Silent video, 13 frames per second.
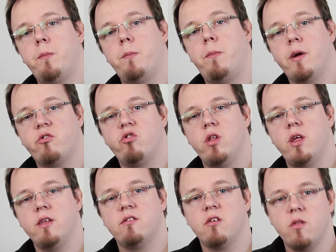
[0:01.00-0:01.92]
petrol
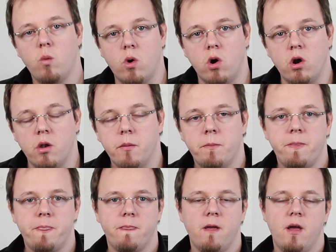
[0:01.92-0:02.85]
heads of the world.
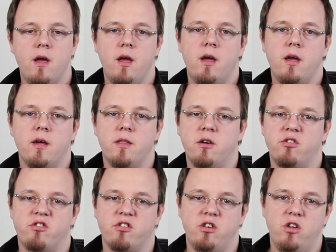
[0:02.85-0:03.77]
There
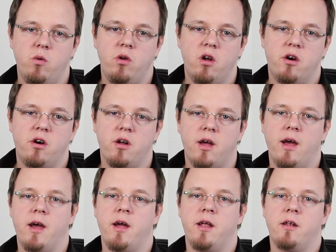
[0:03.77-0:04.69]
is a new year
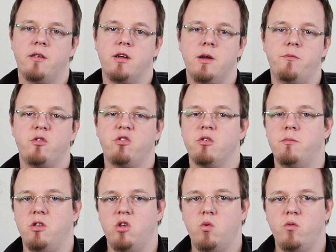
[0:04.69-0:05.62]
and time for
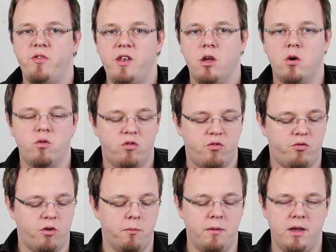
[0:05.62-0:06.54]
some new videos
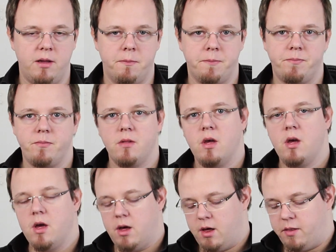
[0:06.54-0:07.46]
from me.
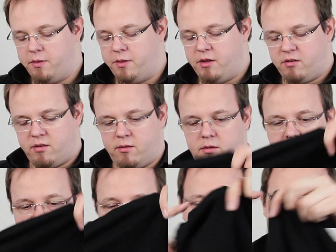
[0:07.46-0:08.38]
This
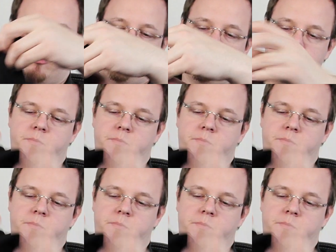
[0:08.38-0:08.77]
t-shirt